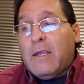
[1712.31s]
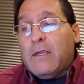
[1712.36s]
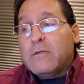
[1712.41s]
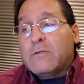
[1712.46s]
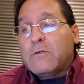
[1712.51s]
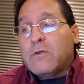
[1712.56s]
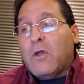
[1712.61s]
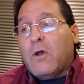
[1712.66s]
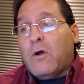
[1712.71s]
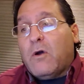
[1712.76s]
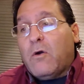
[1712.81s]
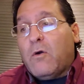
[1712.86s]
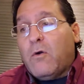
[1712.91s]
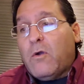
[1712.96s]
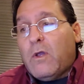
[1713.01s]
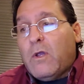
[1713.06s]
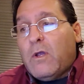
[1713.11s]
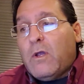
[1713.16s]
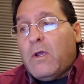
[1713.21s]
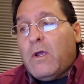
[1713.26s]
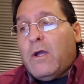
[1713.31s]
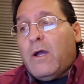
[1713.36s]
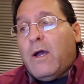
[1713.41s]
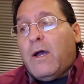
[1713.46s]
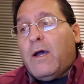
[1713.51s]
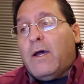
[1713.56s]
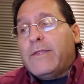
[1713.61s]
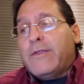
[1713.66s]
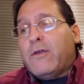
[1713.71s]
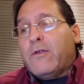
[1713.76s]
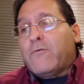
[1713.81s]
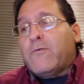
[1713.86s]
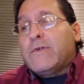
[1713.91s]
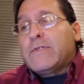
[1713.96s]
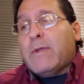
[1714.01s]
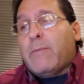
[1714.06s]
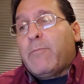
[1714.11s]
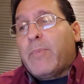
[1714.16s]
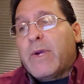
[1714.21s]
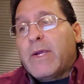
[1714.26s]
so the only
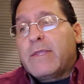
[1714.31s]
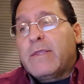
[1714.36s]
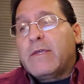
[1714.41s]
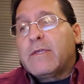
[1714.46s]
reason I'm bringing